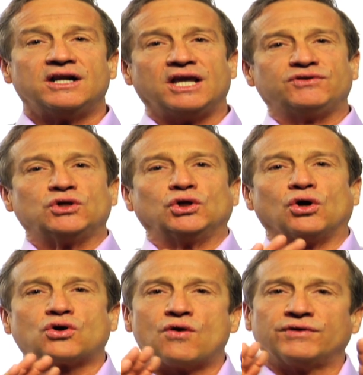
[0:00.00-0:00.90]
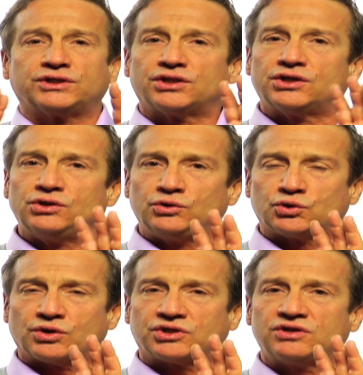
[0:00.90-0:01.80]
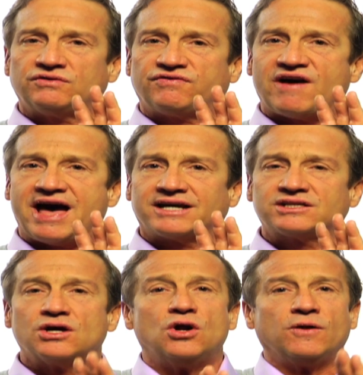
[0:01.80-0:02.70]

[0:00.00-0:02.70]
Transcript: if you look over to the nutrition facts,